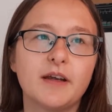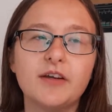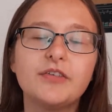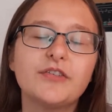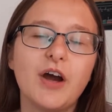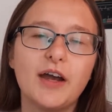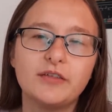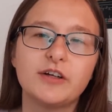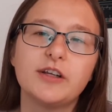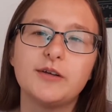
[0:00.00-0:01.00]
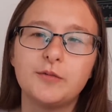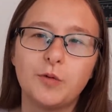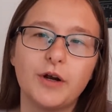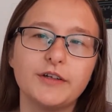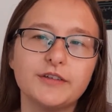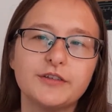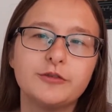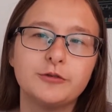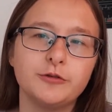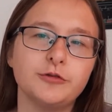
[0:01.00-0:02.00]
if I really want
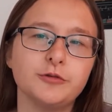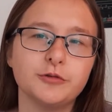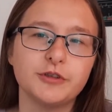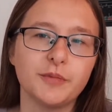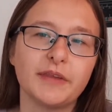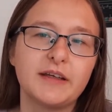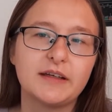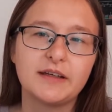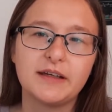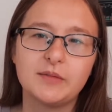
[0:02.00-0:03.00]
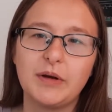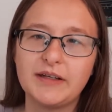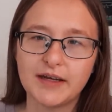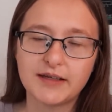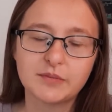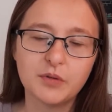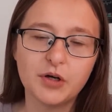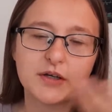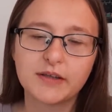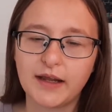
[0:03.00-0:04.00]
to do something in my
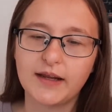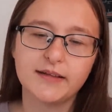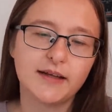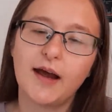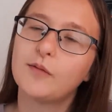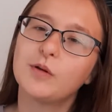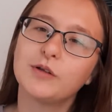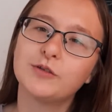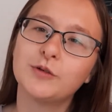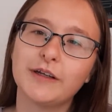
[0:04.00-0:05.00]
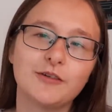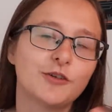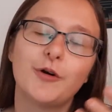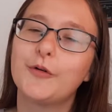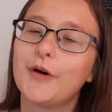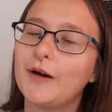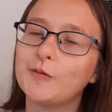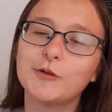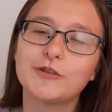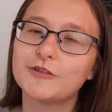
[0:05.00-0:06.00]
textbook, then I will do it, you know, I
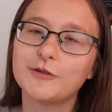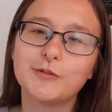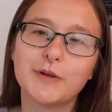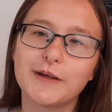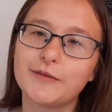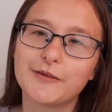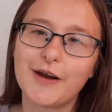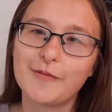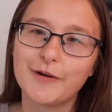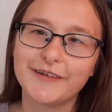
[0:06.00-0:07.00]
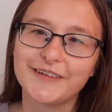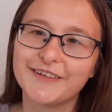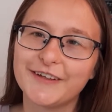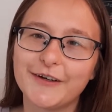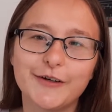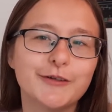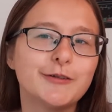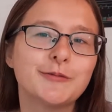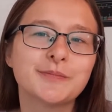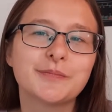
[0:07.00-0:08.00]
will just do whatever I want,
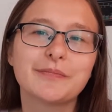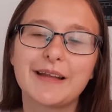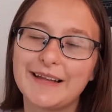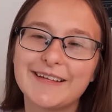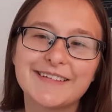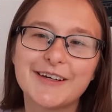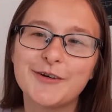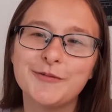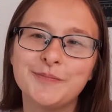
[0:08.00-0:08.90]
so let's go.